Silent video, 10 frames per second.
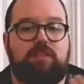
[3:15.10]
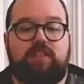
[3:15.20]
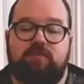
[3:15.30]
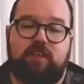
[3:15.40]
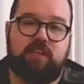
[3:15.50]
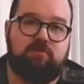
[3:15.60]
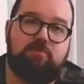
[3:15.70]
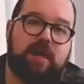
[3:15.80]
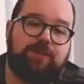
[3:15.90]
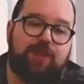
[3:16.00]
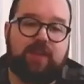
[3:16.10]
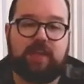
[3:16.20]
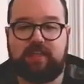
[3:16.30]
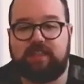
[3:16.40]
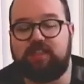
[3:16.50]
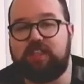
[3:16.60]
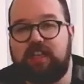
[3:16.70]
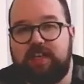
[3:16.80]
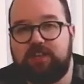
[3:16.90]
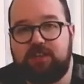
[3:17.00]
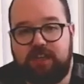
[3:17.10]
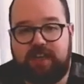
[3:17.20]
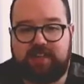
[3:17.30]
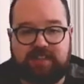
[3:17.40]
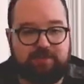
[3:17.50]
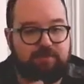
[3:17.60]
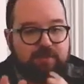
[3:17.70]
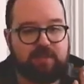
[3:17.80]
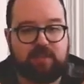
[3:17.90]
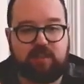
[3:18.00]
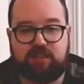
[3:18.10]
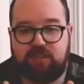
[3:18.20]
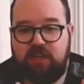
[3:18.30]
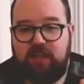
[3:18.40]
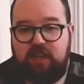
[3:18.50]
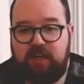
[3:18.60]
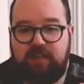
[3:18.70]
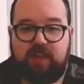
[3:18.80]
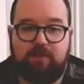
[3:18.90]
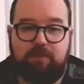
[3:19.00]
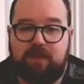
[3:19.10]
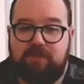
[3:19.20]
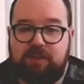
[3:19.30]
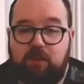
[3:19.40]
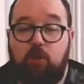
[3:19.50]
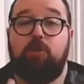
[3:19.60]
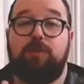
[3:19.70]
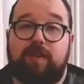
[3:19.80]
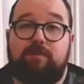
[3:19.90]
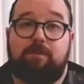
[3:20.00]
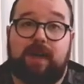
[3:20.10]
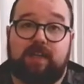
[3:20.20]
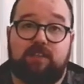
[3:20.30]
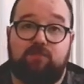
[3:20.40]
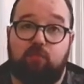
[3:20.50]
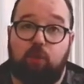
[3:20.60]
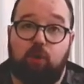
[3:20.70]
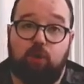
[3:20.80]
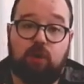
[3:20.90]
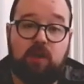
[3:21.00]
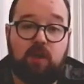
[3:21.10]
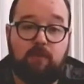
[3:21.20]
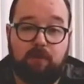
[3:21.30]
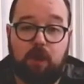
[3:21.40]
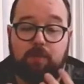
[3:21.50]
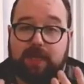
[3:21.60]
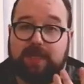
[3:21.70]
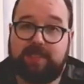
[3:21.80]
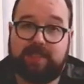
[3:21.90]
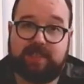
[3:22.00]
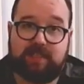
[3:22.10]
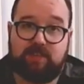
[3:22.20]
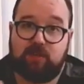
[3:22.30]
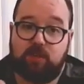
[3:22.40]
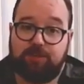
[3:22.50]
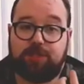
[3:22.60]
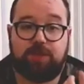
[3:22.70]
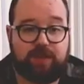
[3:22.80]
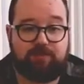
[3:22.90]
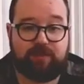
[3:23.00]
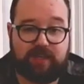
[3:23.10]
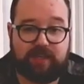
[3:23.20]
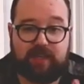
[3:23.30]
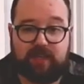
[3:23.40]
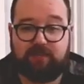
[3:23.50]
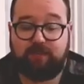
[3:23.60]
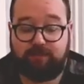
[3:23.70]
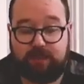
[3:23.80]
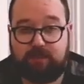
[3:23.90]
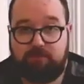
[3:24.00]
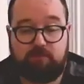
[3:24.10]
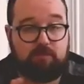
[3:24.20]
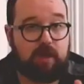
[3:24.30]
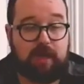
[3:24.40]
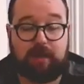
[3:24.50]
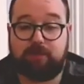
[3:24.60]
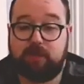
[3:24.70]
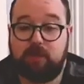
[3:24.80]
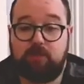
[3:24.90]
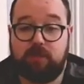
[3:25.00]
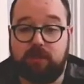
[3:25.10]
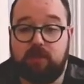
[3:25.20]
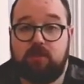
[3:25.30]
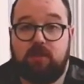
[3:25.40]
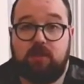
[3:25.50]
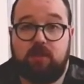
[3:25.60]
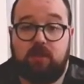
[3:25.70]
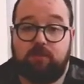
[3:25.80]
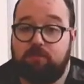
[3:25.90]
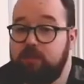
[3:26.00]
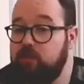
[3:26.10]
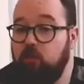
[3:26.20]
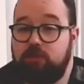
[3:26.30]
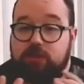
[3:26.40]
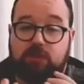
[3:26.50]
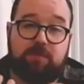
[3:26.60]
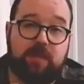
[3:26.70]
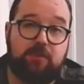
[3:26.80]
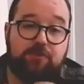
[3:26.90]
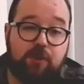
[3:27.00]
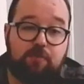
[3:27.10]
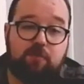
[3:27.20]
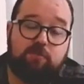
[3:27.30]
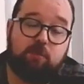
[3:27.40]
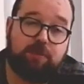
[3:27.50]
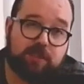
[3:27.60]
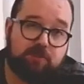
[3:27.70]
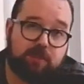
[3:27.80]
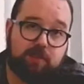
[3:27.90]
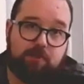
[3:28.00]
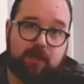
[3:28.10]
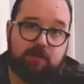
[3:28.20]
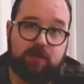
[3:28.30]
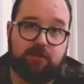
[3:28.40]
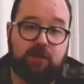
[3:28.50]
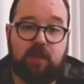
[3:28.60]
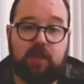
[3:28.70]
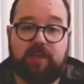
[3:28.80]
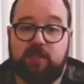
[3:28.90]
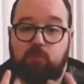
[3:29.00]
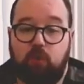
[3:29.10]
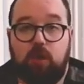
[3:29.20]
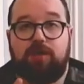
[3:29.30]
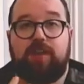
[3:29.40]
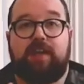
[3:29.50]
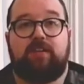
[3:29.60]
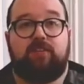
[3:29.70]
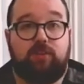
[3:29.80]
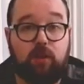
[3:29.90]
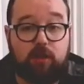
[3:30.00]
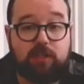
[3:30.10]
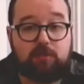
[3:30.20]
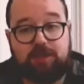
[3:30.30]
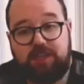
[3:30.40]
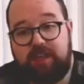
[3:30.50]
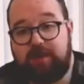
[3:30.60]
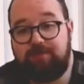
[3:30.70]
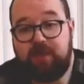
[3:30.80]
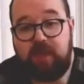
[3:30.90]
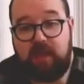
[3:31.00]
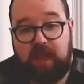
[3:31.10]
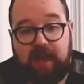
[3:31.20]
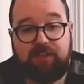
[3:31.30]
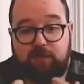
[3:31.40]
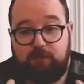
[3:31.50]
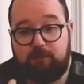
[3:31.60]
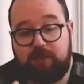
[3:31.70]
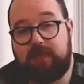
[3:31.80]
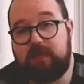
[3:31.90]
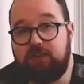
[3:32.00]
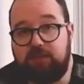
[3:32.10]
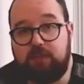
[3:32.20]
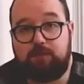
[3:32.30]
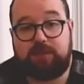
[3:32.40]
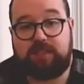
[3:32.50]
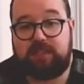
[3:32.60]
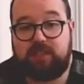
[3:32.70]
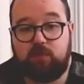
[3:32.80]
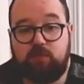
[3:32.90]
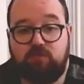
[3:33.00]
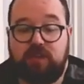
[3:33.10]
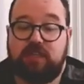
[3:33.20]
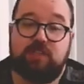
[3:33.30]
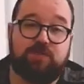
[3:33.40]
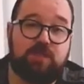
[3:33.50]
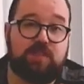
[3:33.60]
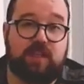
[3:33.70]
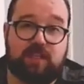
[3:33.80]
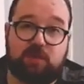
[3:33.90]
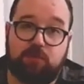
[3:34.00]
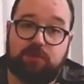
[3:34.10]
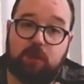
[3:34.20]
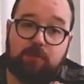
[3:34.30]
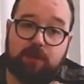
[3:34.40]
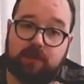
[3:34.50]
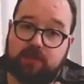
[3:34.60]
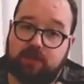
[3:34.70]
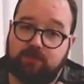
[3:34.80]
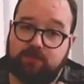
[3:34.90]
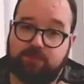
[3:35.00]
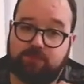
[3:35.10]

consideration of battle techniques, education, and academic research in that period, or the impact of war permeating into culture and everyday life, then absolutely. From the source, you could make a number of points about the period, its wording, the knowledge within it, and the publication that pertains to a range of contextual topics.